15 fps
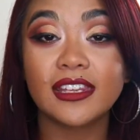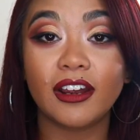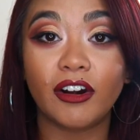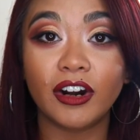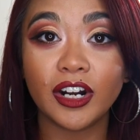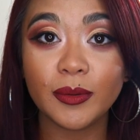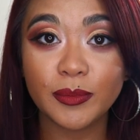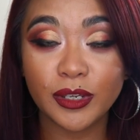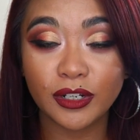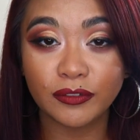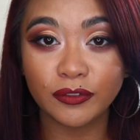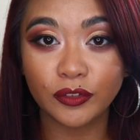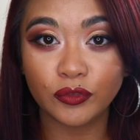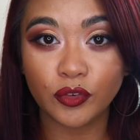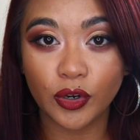They are a
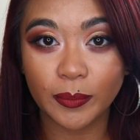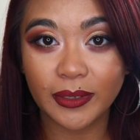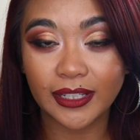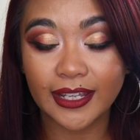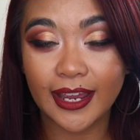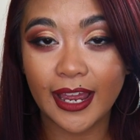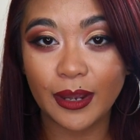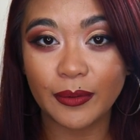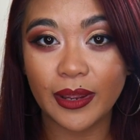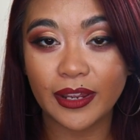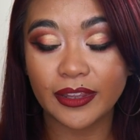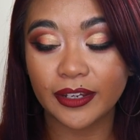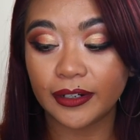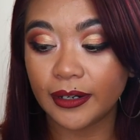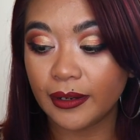beautiful formula.
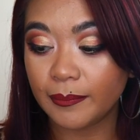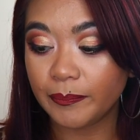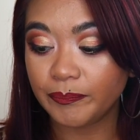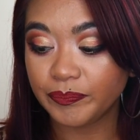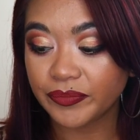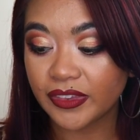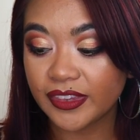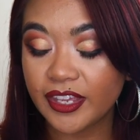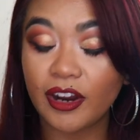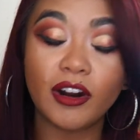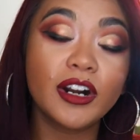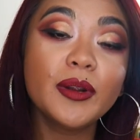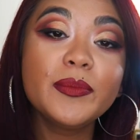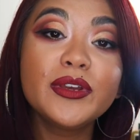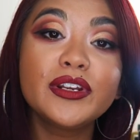However, they
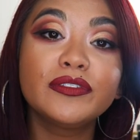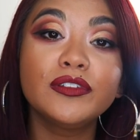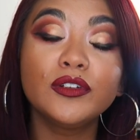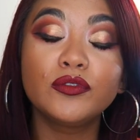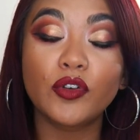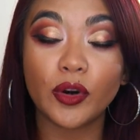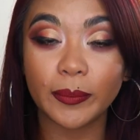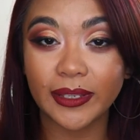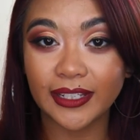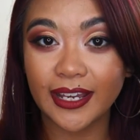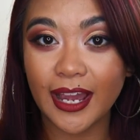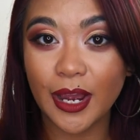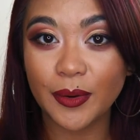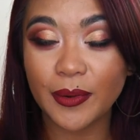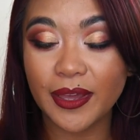are a beautiful
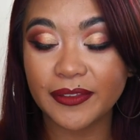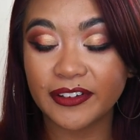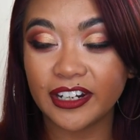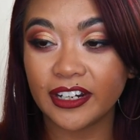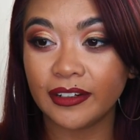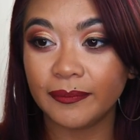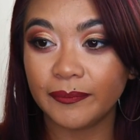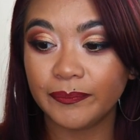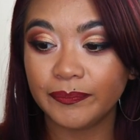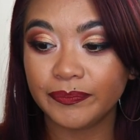formula, however,